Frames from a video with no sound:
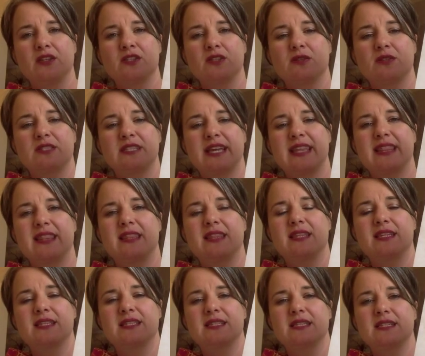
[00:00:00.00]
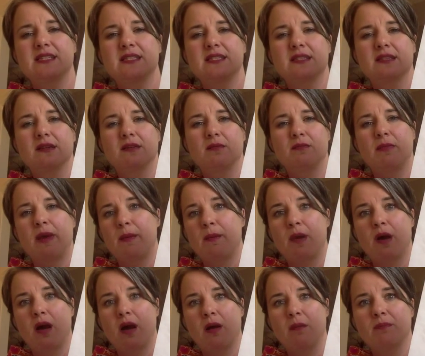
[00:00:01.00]
So say this is my
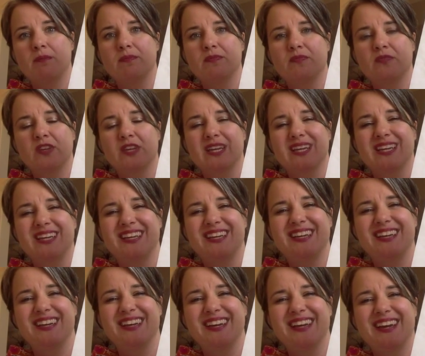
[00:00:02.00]
mom, Vicky,